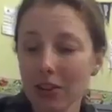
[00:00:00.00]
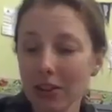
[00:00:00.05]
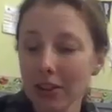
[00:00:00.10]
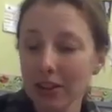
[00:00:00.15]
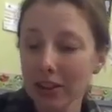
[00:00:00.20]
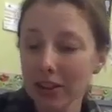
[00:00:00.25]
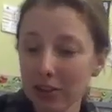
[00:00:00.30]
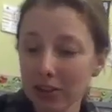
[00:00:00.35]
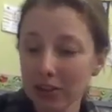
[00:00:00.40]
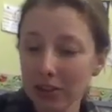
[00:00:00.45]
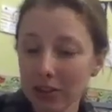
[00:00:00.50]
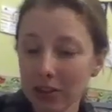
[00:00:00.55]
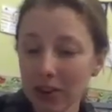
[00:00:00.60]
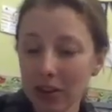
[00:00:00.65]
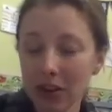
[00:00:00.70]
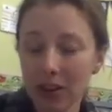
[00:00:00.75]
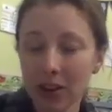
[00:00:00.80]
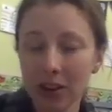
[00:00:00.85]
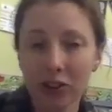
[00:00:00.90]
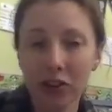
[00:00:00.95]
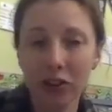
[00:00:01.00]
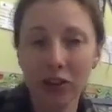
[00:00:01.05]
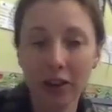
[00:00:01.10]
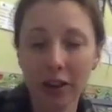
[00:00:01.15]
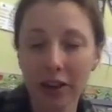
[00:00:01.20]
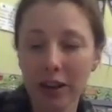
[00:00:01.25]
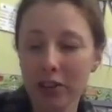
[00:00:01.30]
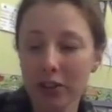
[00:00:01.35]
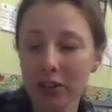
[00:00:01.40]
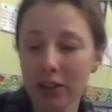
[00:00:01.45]
Her initials are
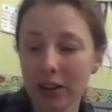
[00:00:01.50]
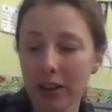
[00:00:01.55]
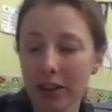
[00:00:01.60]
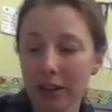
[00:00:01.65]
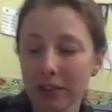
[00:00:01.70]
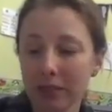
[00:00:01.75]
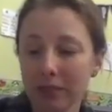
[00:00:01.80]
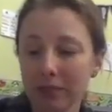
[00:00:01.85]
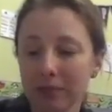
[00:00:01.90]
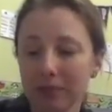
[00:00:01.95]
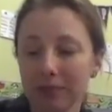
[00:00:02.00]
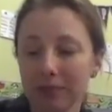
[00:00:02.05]
JJ.